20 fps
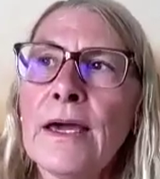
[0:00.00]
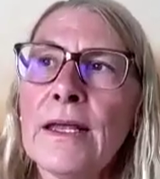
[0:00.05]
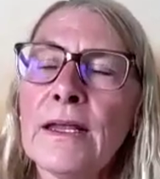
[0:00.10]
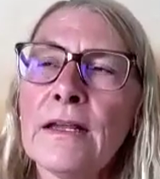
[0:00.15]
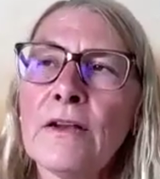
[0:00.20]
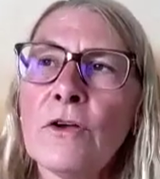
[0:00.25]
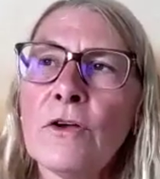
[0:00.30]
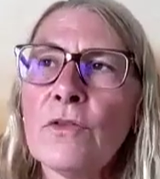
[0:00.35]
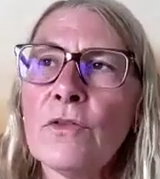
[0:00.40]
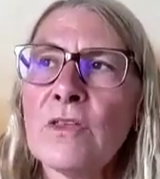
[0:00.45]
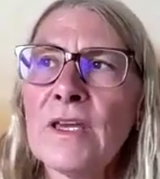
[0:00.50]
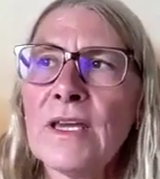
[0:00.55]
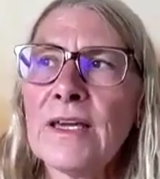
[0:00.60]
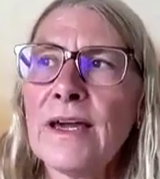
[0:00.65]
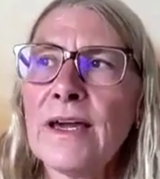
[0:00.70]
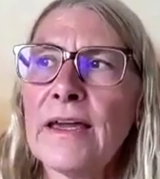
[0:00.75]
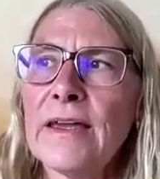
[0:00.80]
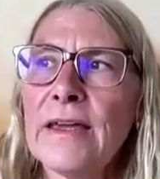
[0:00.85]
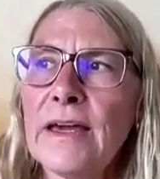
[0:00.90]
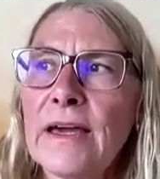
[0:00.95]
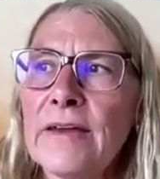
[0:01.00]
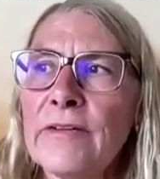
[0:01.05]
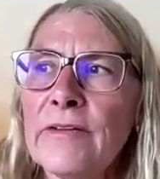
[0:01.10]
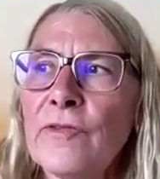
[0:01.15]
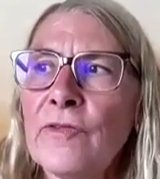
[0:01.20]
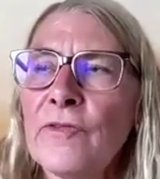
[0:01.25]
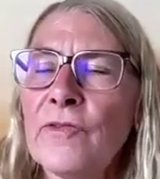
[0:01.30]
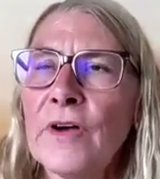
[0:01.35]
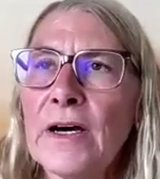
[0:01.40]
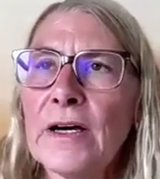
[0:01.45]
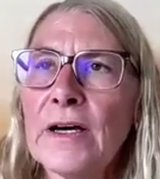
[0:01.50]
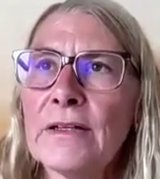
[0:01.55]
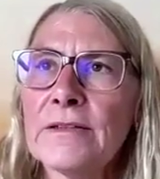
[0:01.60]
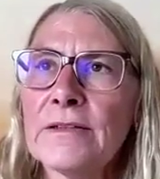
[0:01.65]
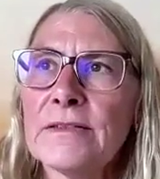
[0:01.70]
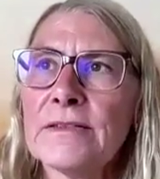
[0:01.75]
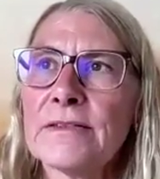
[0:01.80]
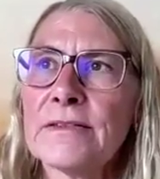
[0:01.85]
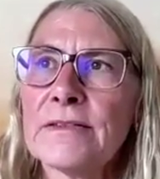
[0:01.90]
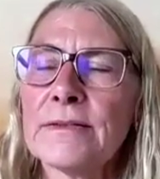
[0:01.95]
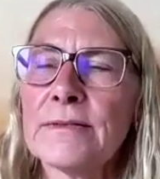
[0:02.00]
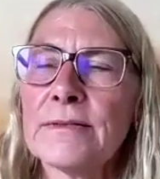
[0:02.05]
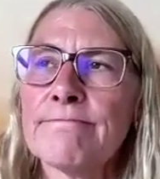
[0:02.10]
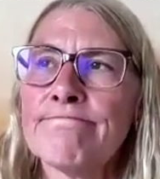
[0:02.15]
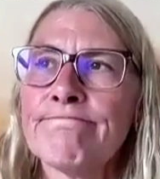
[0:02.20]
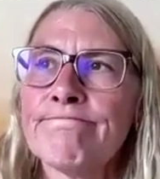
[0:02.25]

and I don't think I felt,